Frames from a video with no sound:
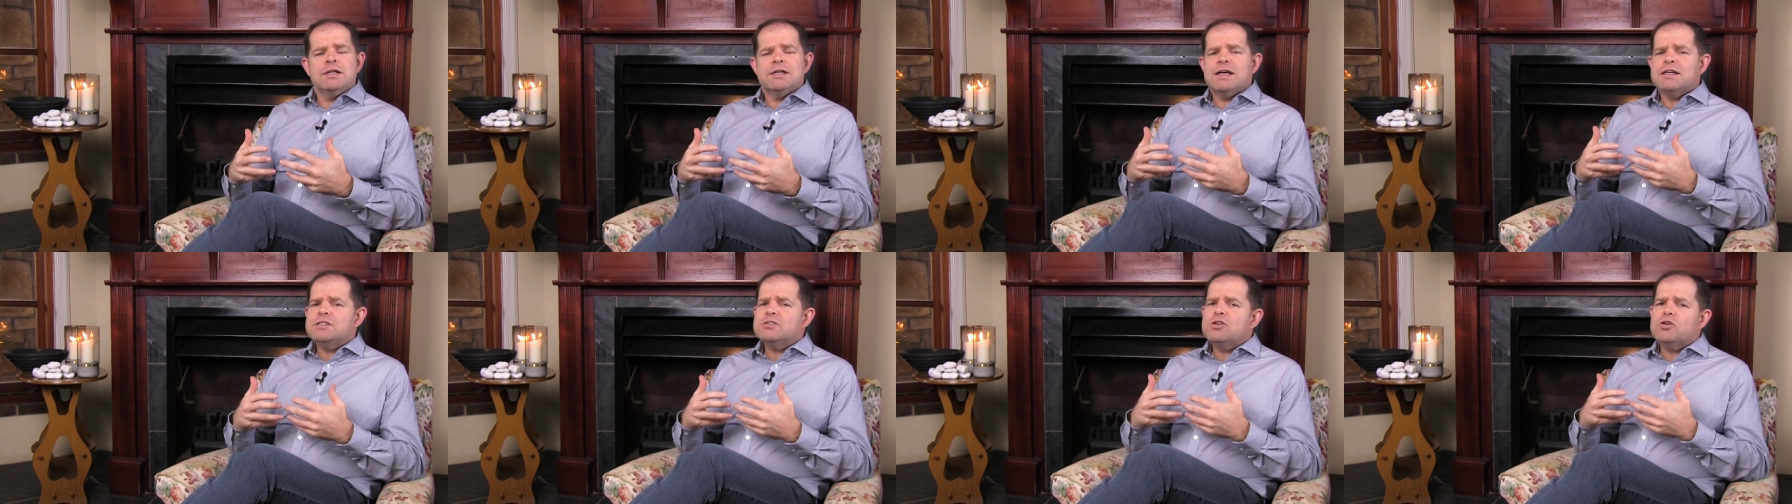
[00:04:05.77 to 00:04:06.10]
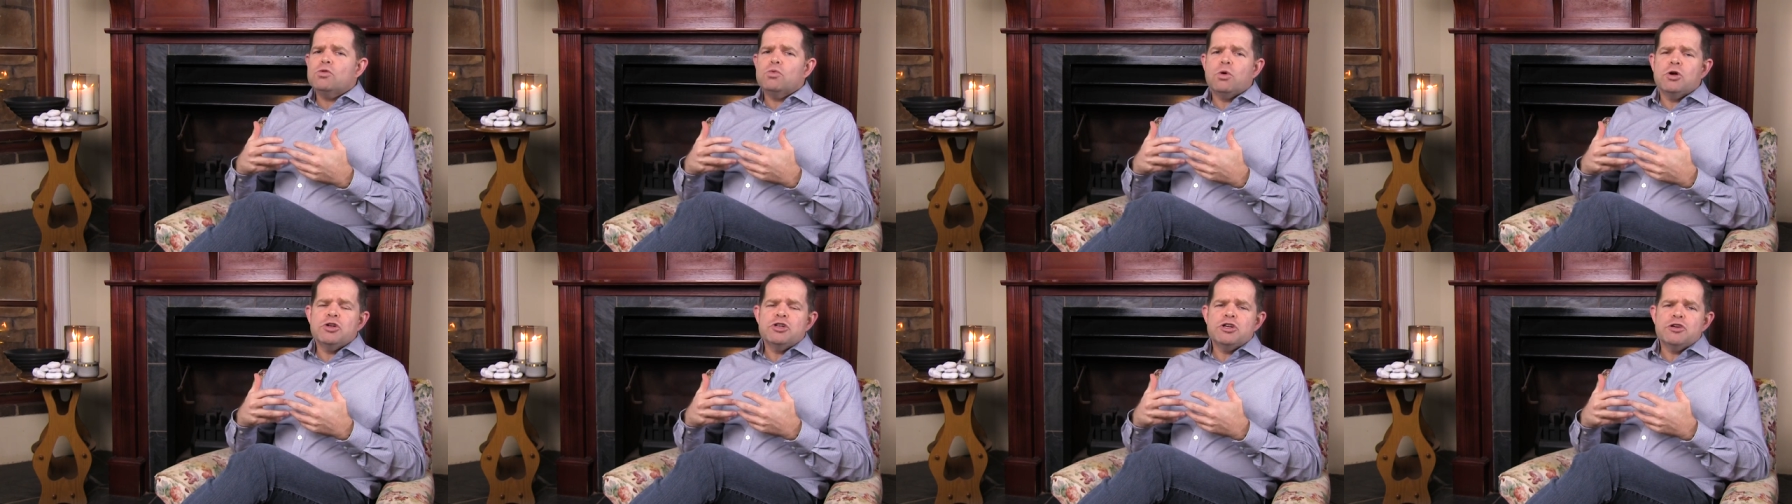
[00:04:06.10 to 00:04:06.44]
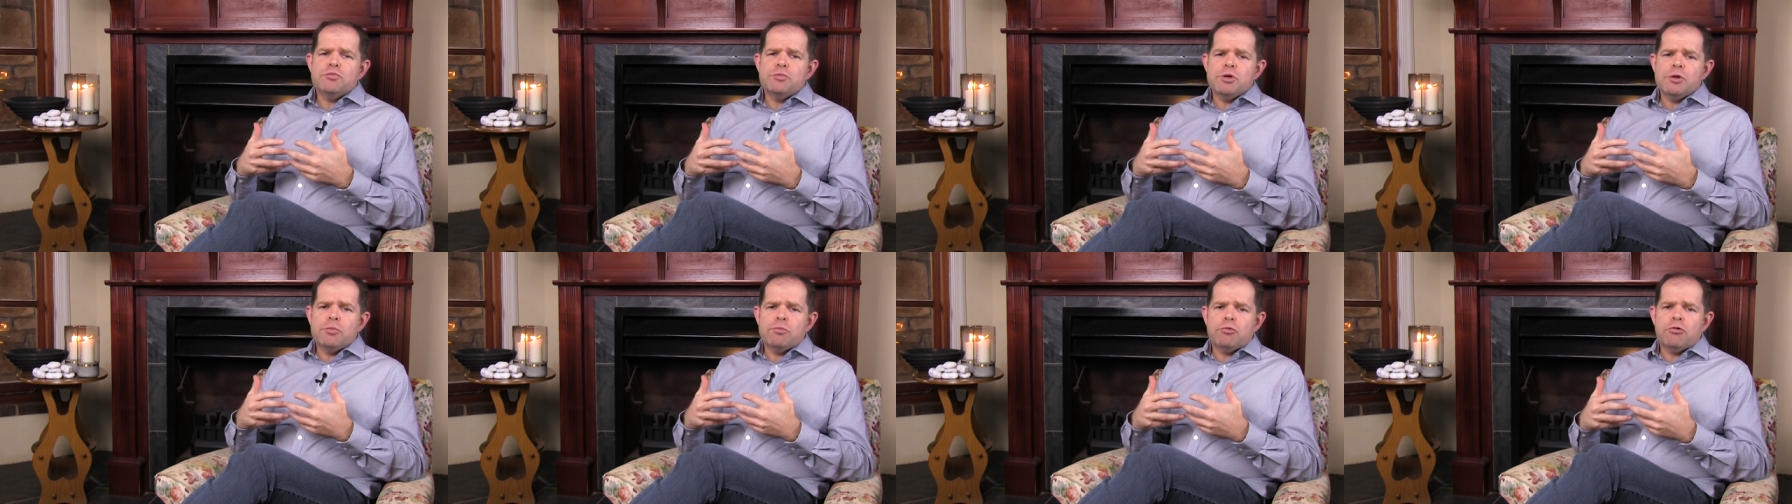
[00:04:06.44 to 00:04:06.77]
does not want to
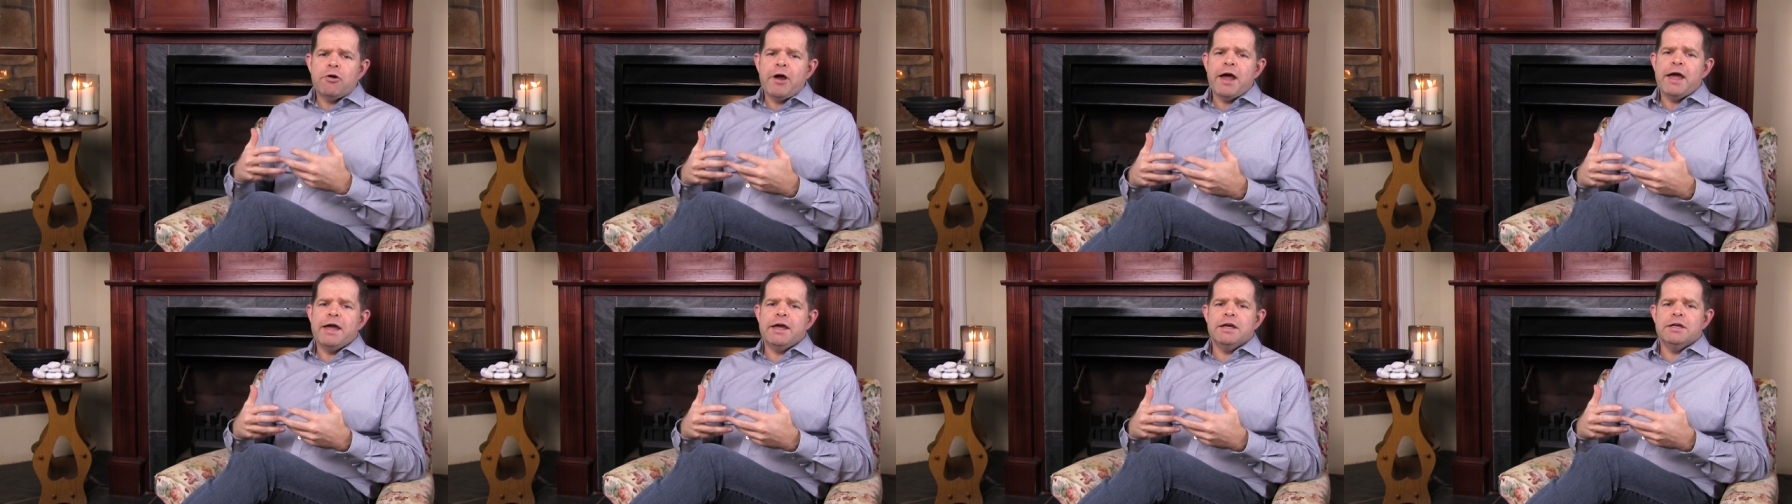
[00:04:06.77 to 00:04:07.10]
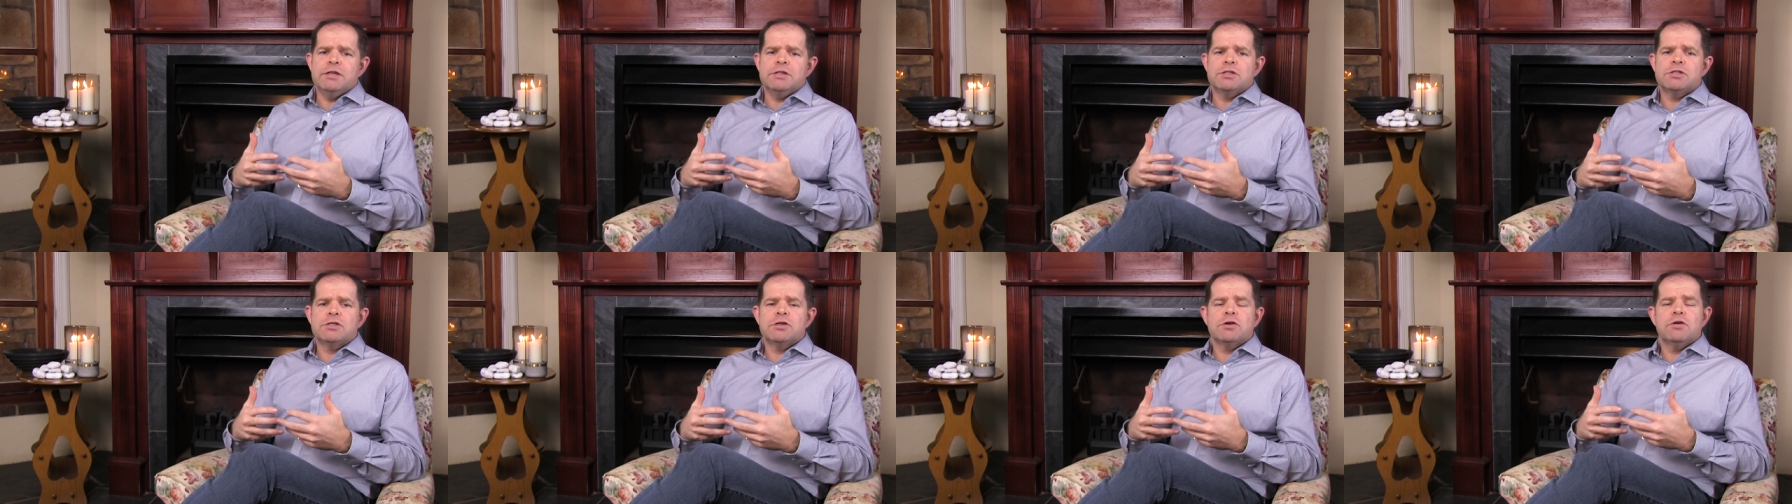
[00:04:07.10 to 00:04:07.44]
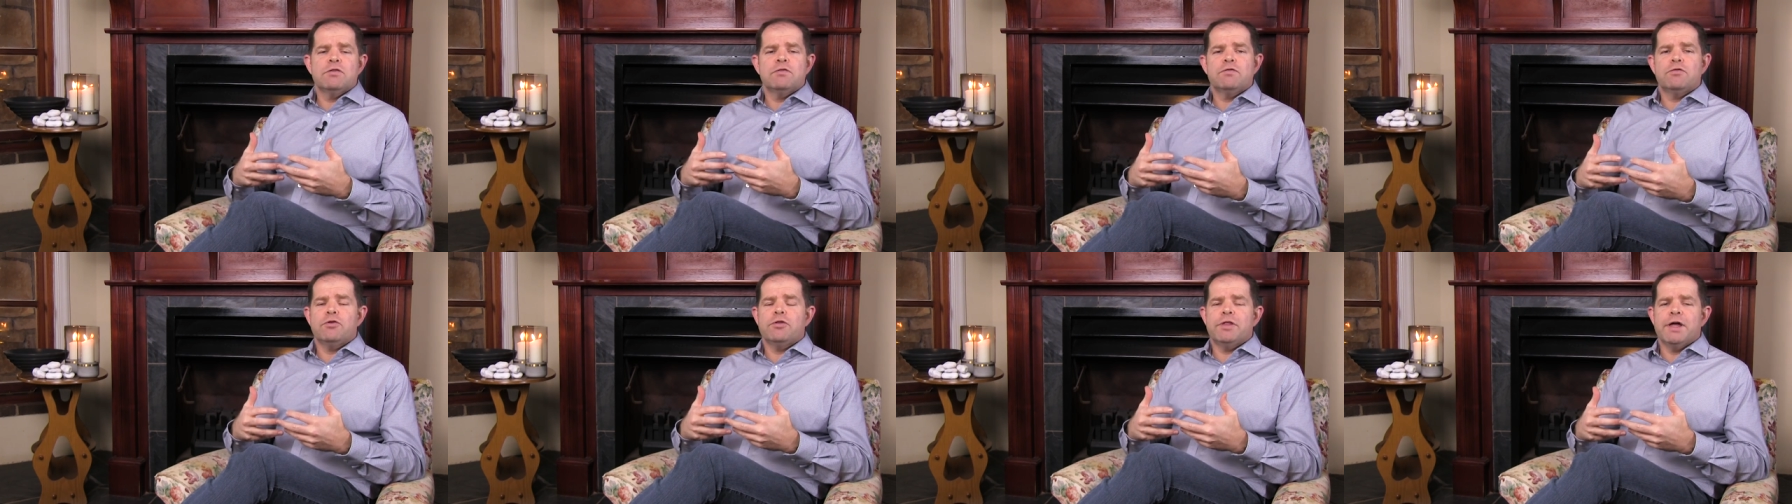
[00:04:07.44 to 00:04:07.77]
be praised
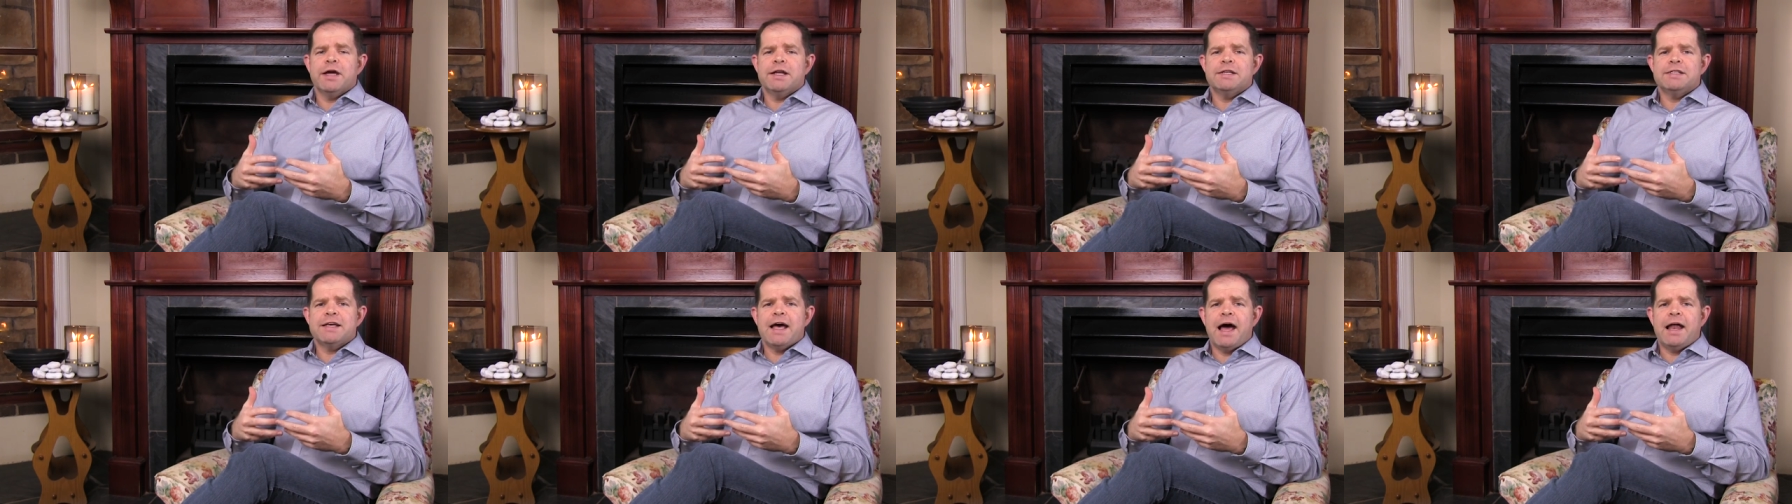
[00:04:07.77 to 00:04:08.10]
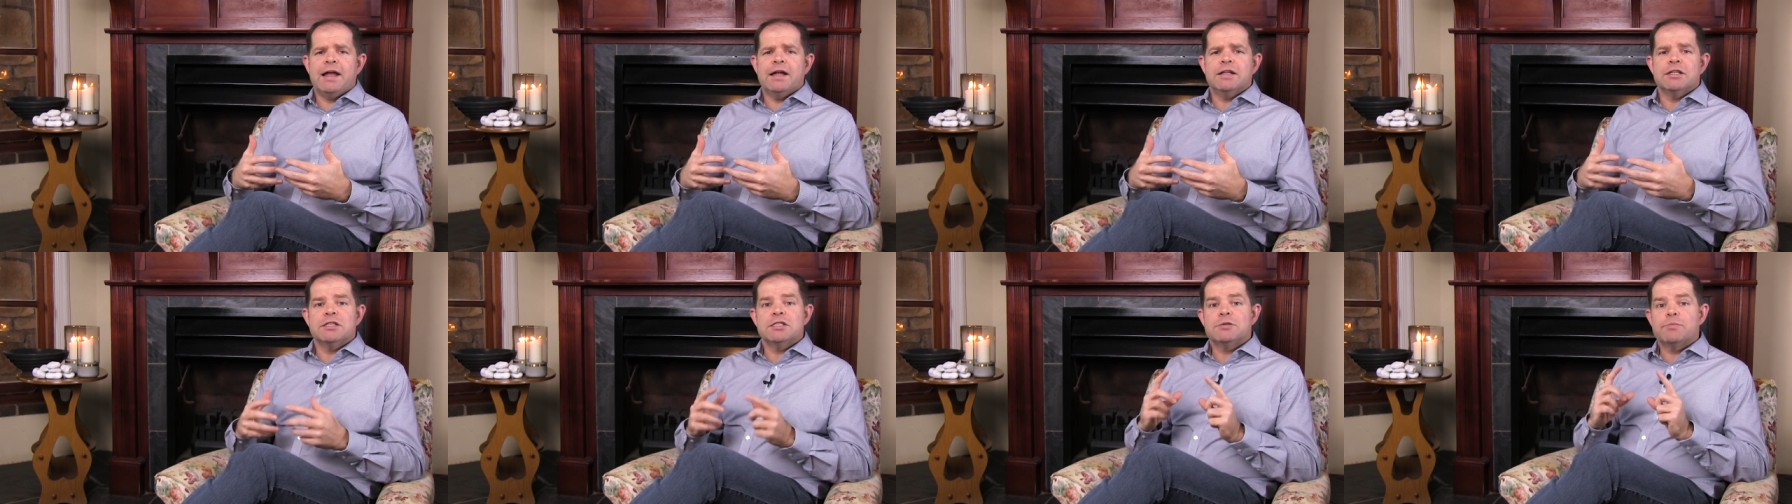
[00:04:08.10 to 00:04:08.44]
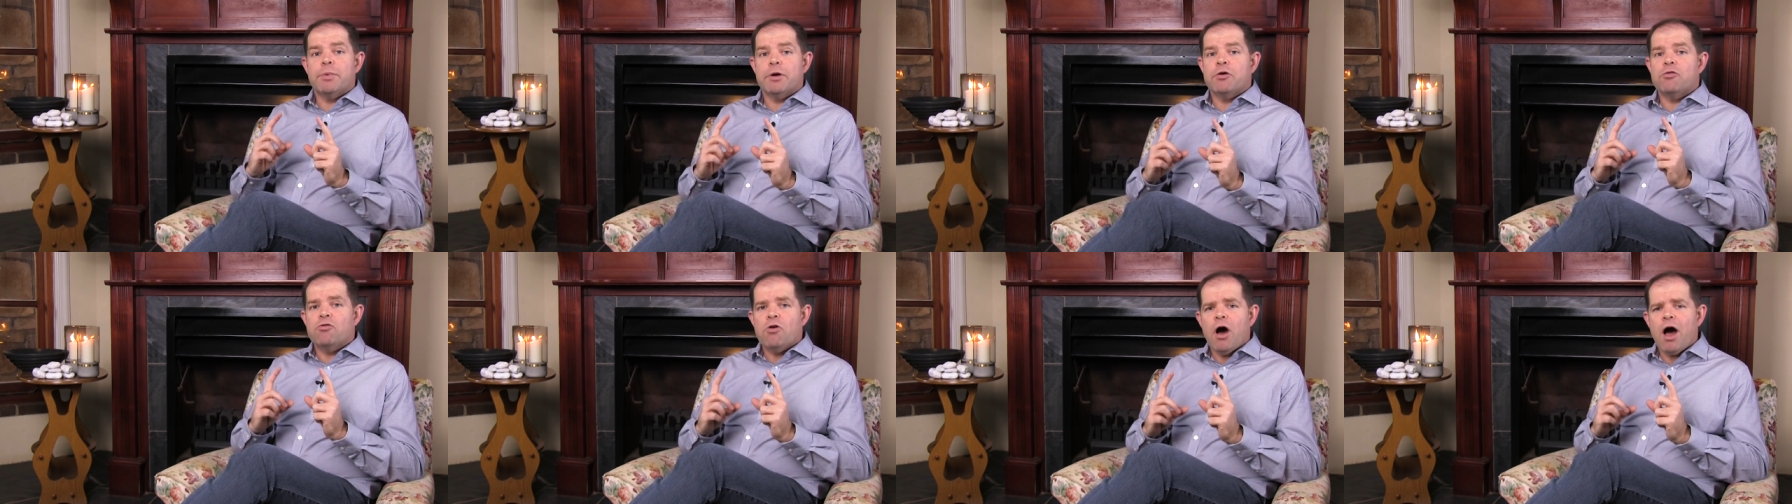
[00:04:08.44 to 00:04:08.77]
for their talents,
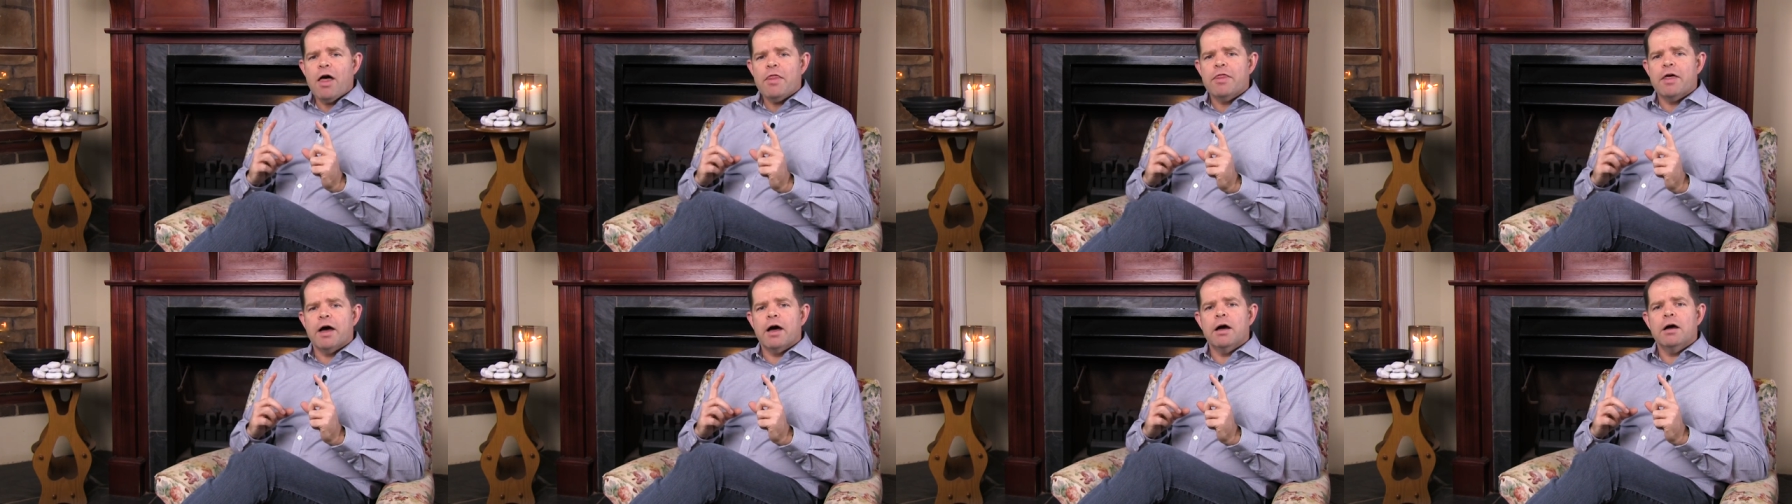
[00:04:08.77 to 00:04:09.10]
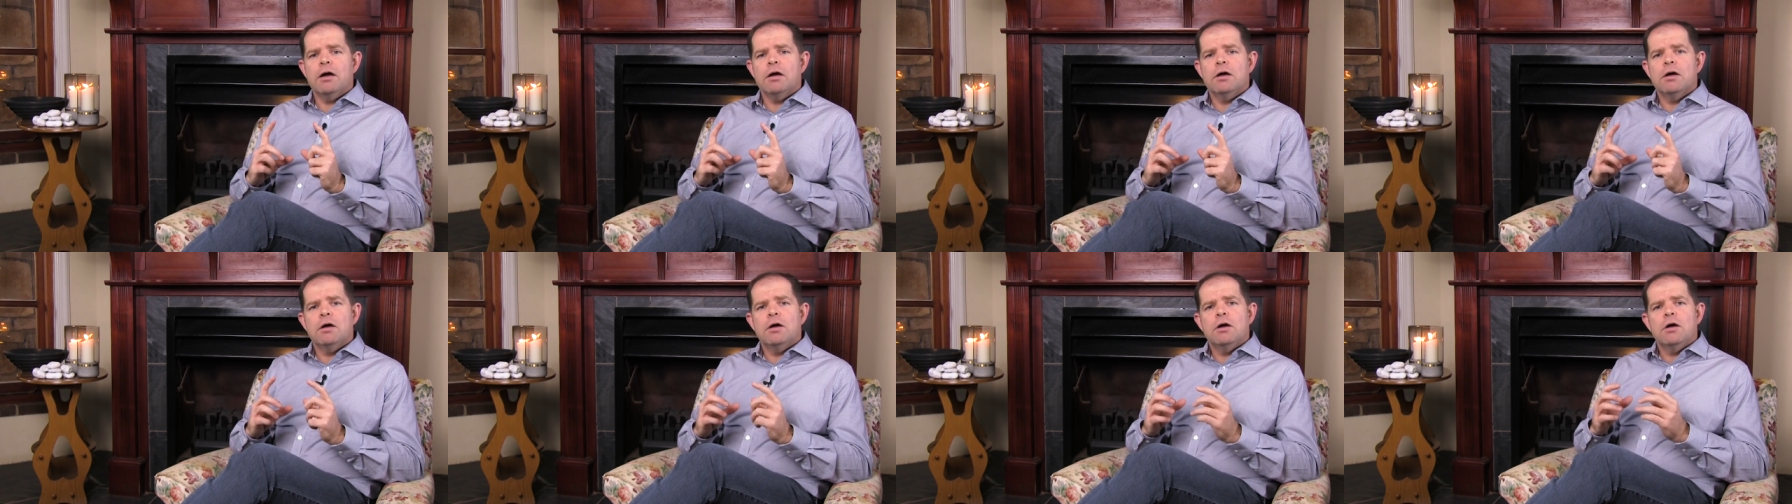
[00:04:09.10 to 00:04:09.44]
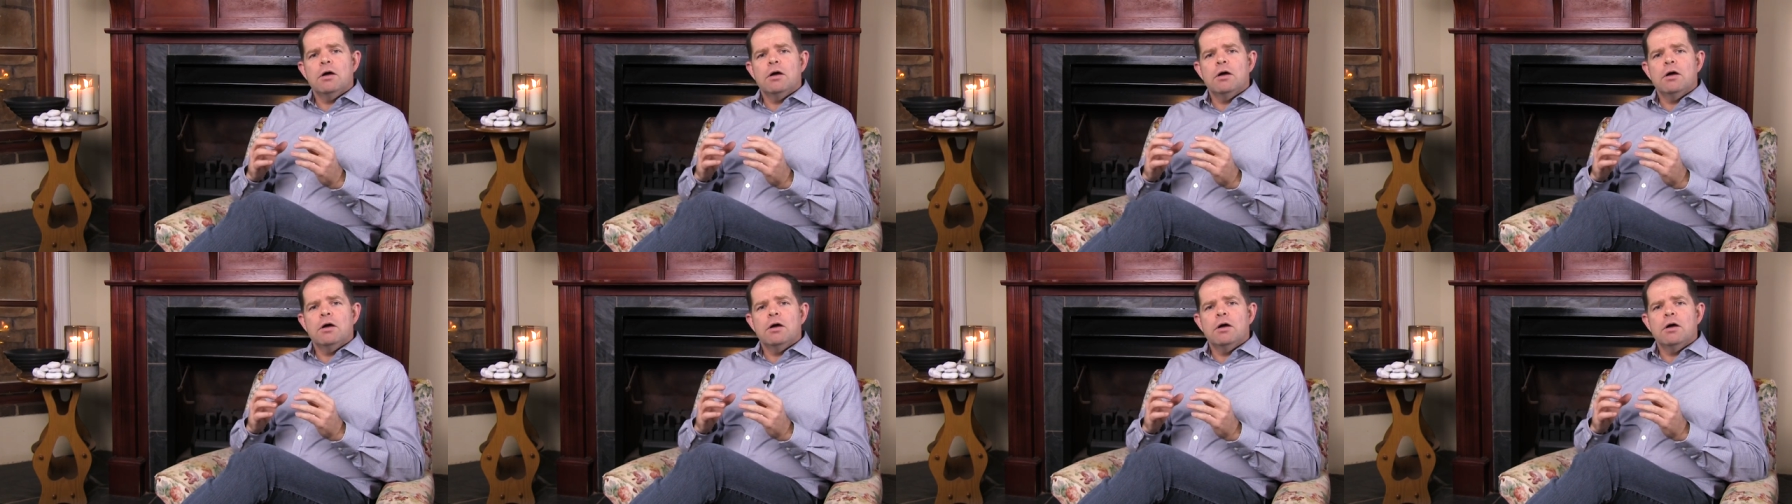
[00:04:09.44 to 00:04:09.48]
but rather